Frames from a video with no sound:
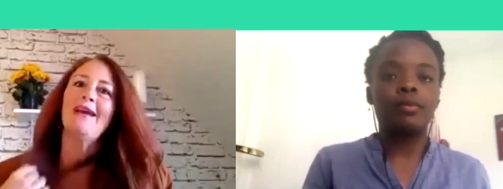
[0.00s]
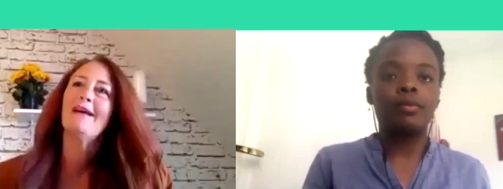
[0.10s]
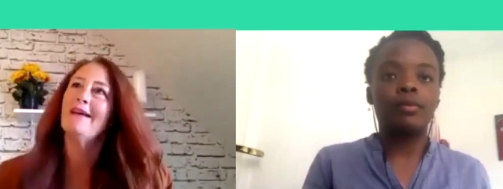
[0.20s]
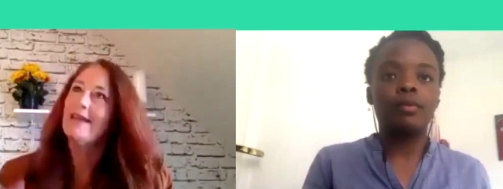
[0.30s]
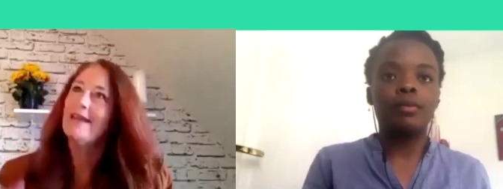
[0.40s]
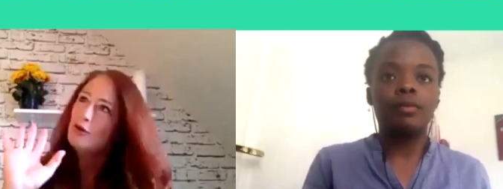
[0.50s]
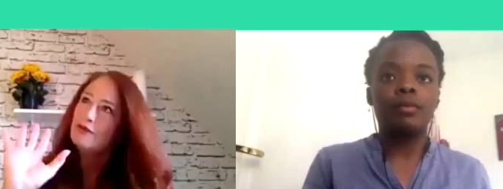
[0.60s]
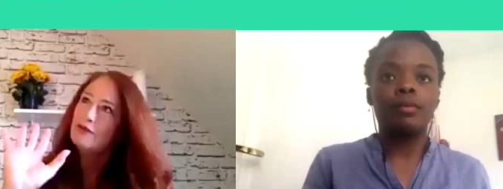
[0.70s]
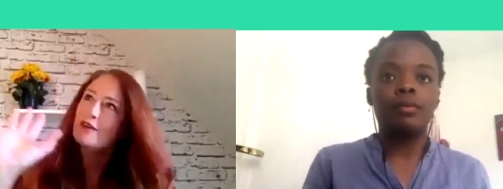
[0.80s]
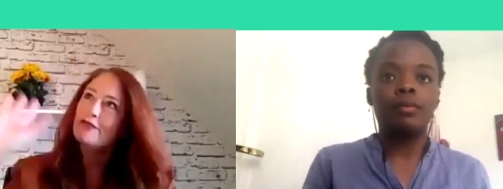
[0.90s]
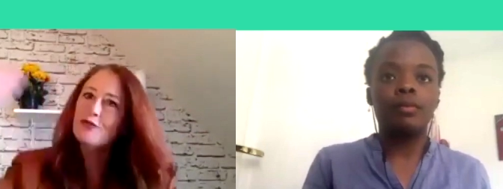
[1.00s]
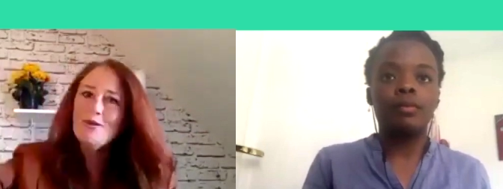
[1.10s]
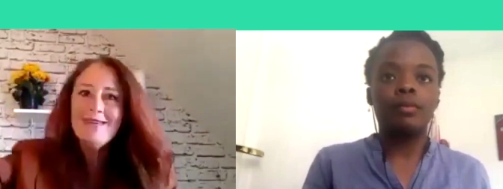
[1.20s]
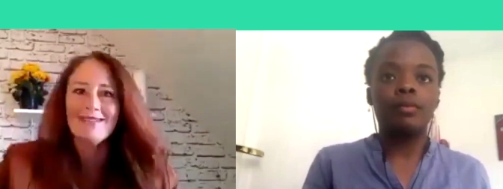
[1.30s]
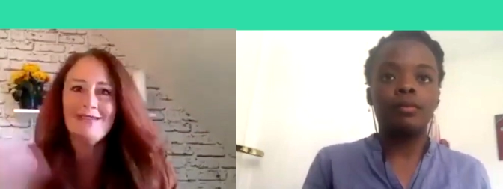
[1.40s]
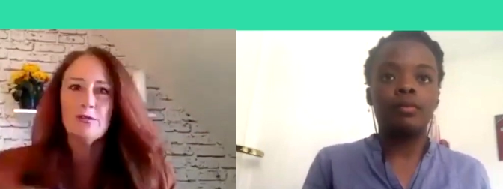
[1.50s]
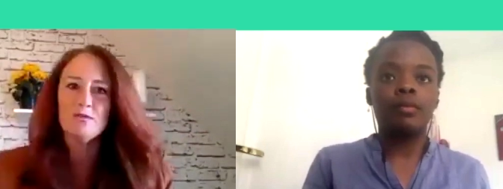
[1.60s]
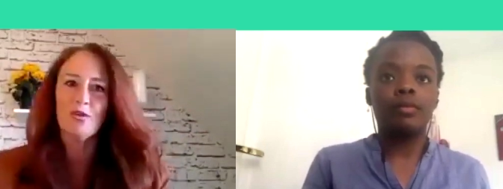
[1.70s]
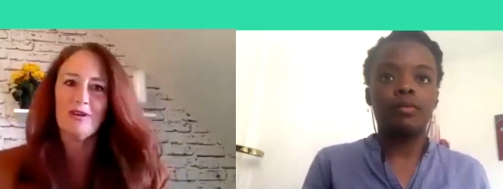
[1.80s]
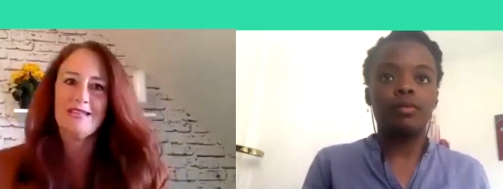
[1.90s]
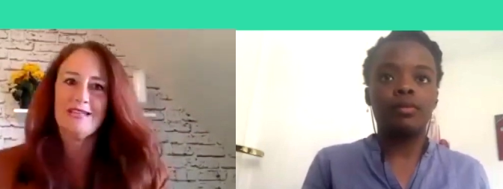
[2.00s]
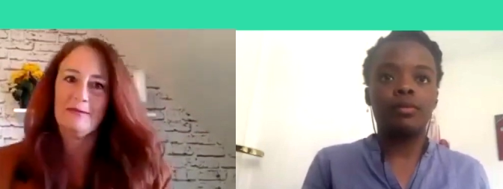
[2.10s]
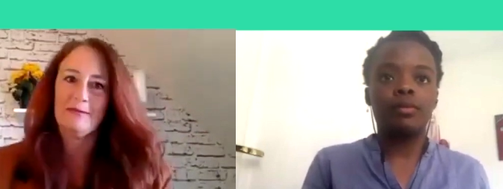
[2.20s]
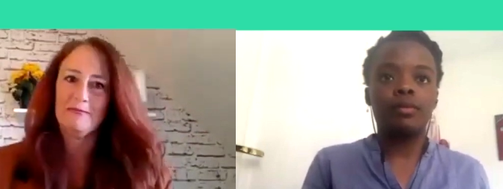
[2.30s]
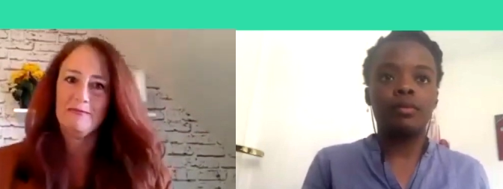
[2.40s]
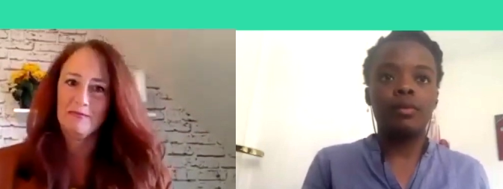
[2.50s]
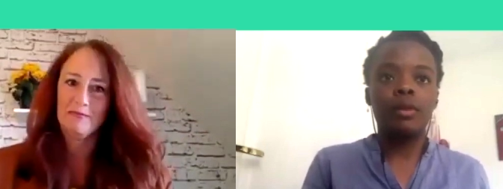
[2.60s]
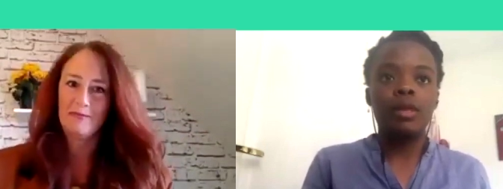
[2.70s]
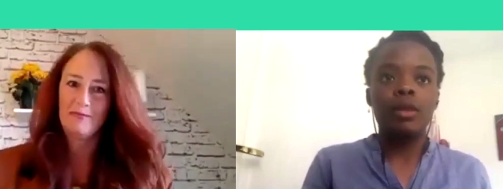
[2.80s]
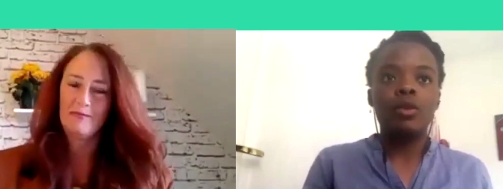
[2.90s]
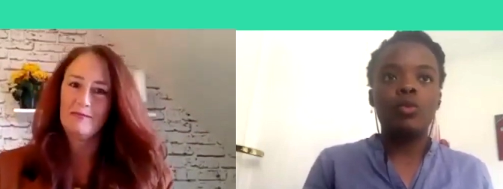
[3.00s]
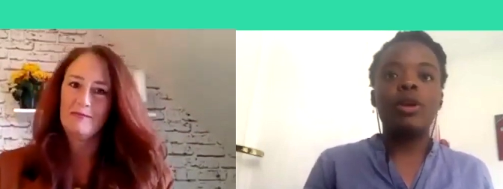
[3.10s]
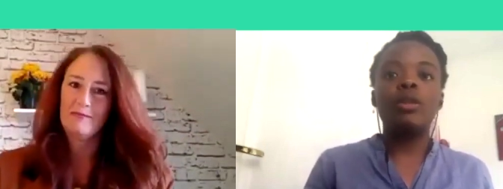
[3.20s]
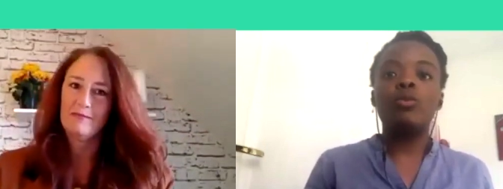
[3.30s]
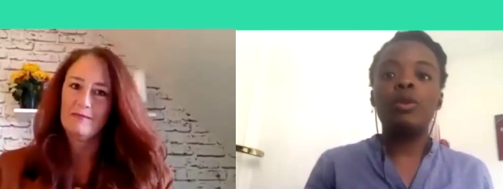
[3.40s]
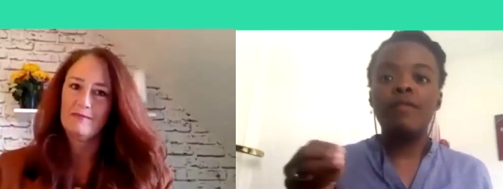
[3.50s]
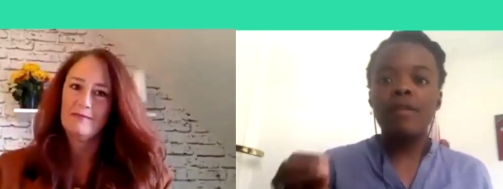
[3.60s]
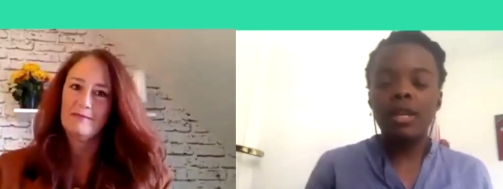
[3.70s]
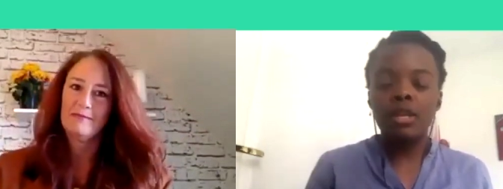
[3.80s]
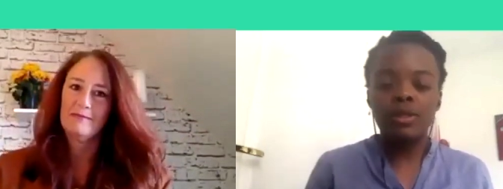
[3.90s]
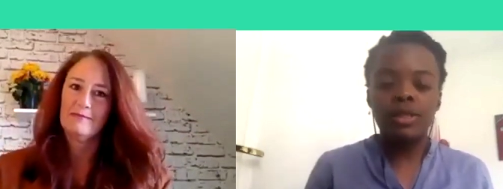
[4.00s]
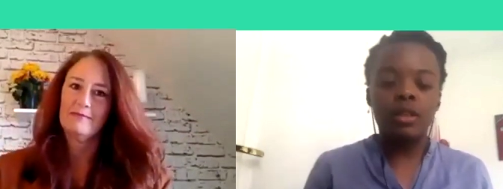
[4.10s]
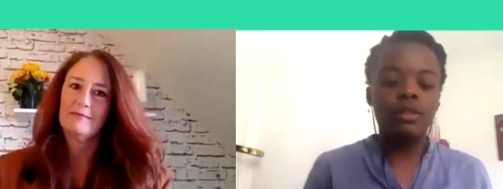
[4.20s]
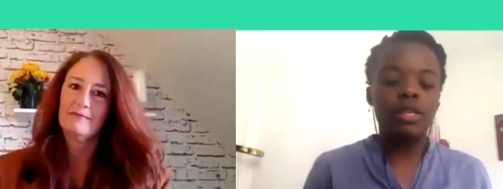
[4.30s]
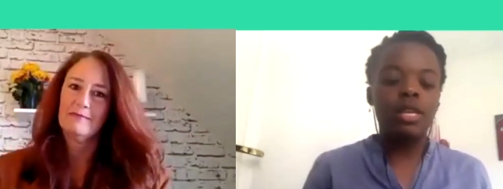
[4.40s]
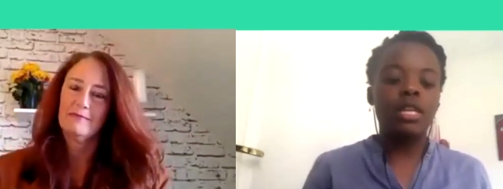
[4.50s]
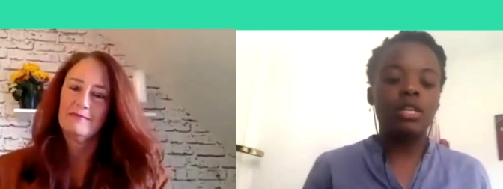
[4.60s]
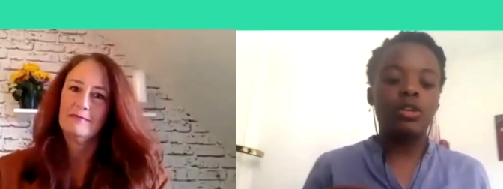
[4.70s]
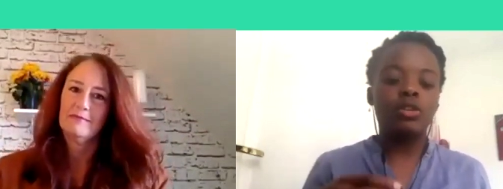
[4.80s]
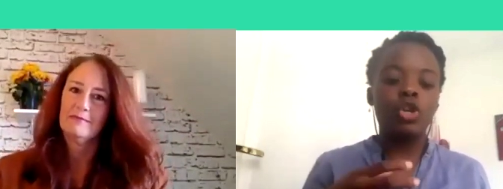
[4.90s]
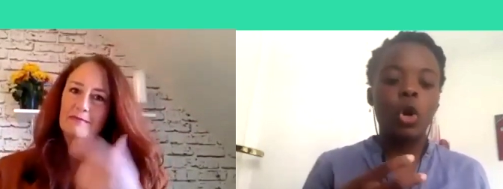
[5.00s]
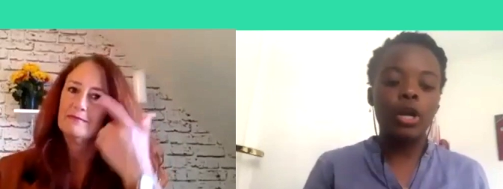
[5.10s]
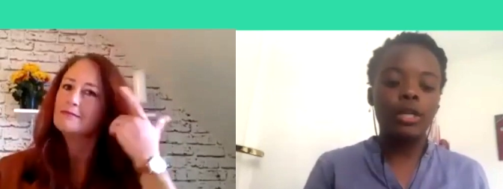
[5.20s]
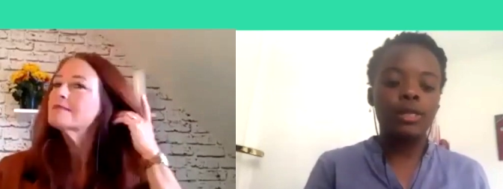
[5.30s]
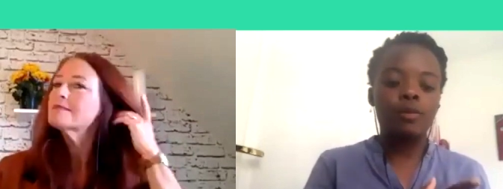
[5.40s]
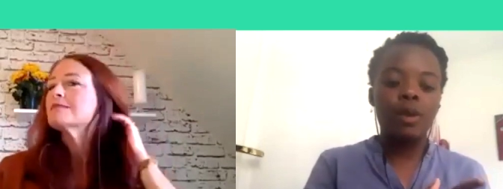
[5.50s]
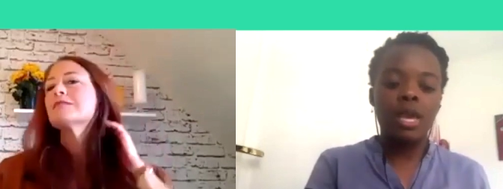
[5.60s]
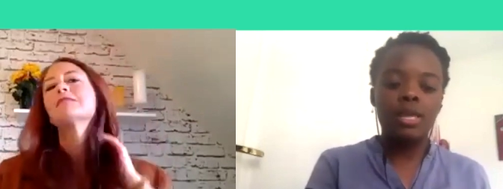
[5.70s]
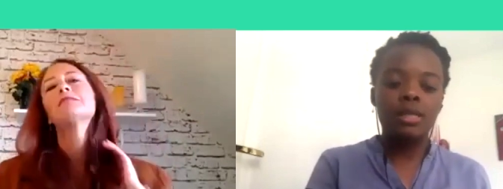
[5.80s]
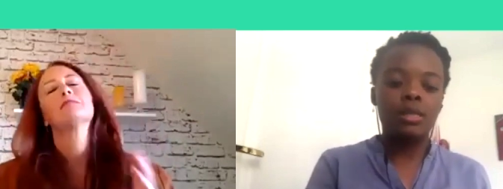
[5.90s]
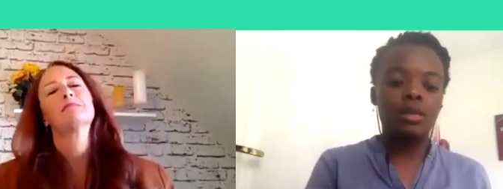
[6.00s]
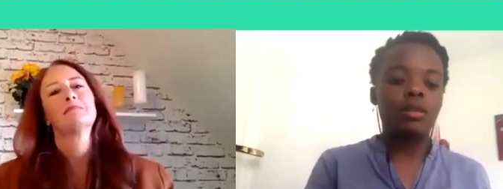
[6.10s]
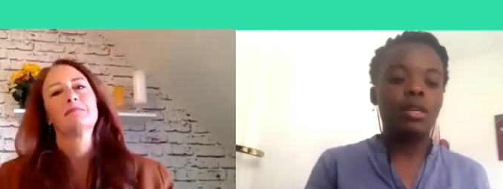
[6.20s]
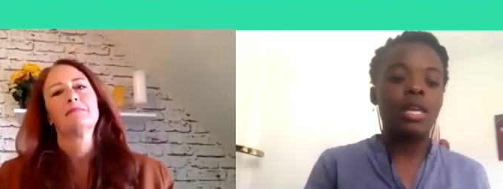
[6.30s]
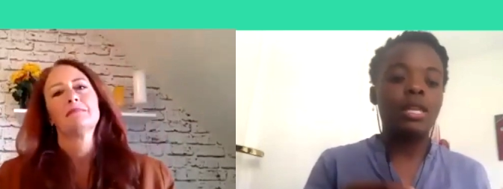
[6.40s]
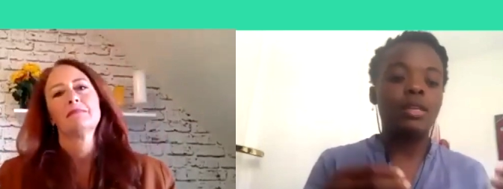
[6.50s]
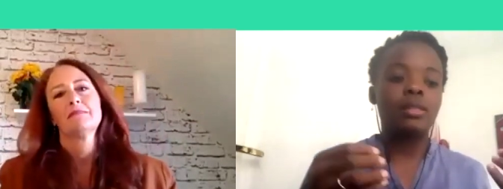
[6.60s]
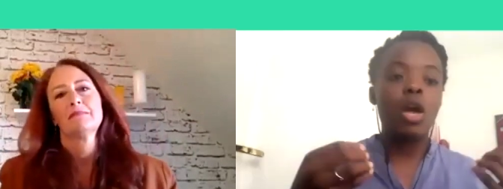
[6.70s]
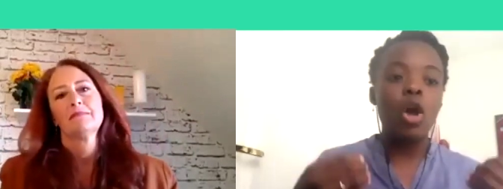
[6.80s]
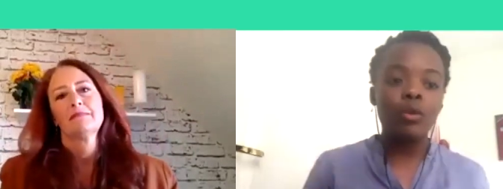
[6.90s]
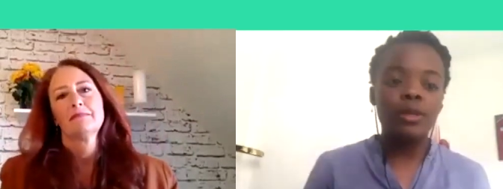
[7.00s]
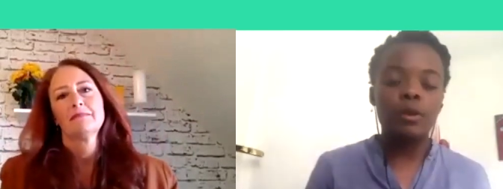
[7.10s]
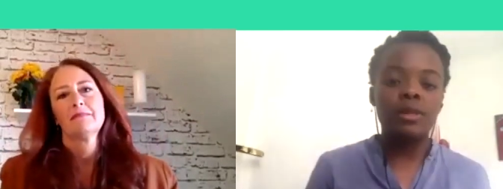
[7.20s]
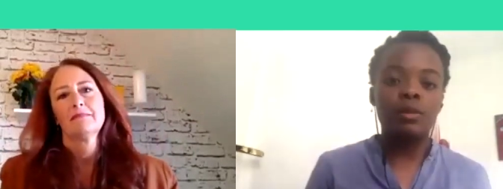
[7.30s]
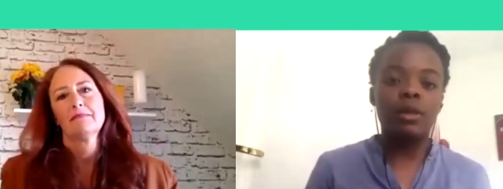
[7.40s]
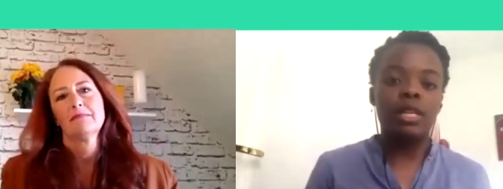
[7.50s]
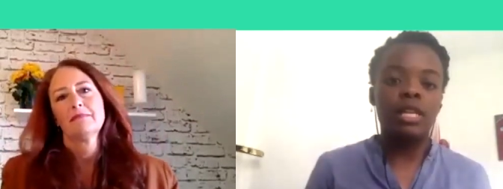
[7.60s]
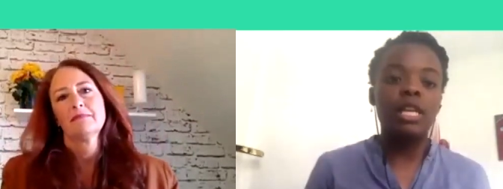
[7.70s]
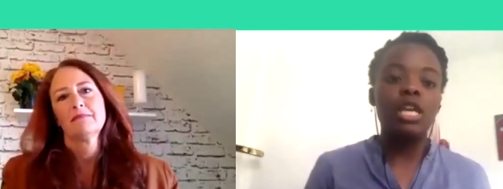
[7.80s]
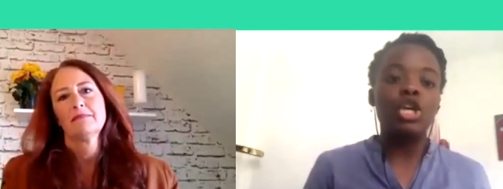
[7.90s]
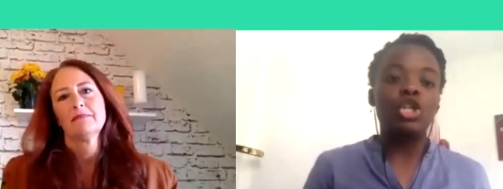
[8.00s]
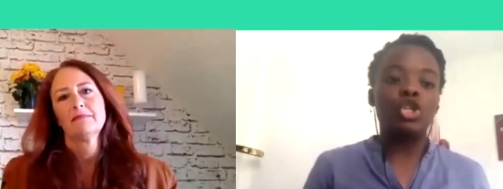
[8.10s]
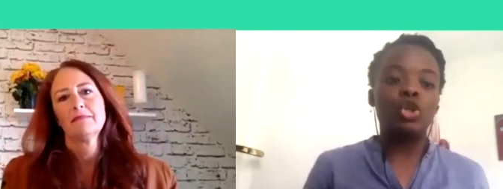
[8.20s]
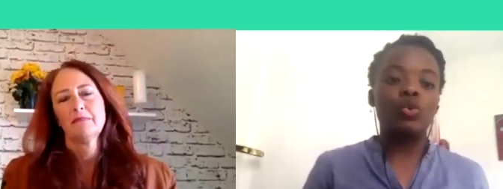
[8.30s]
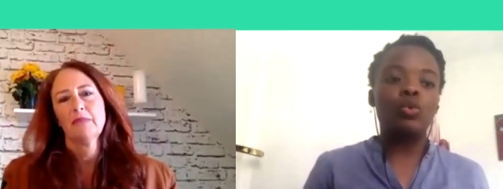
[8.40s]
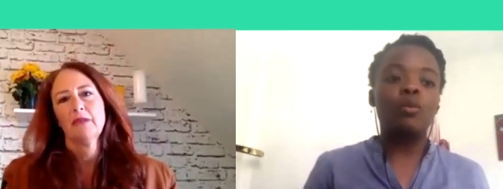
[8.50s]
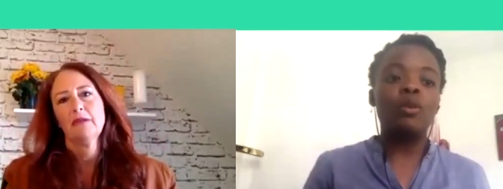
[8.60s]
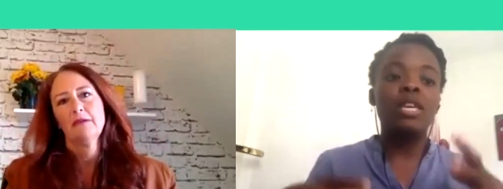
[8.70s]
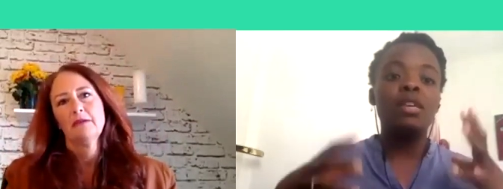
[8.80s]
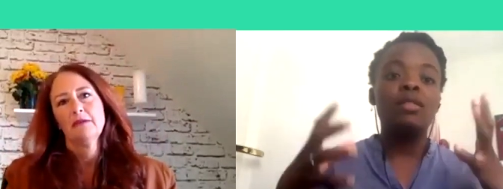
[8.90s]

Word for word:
Speaker 1: et de faire fuir l'obscurité.
Speaker 2: When we find ourselves in a dark space, it is our responsibility to be the